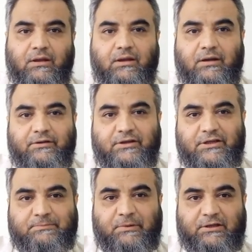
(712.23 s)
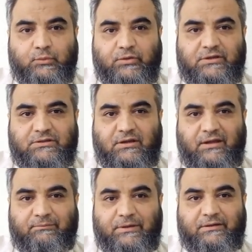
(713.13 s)
drainage pathways
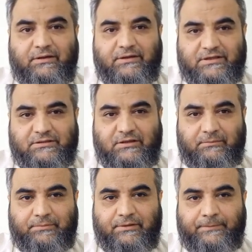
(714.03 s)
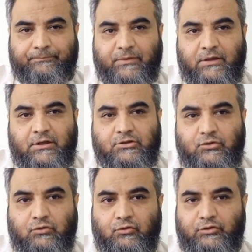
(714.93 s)
have been disturbed.
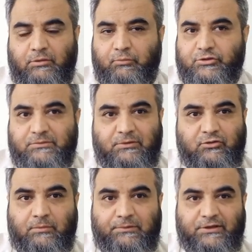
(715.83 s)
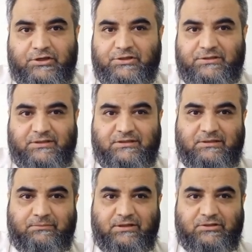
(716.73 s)
So the possible complications, as
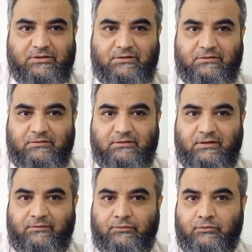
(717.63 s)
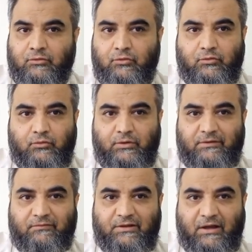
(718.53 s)
I mentioned, if you go
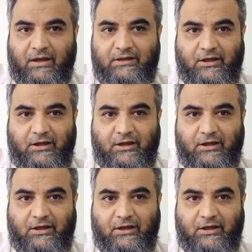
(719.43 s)
and with high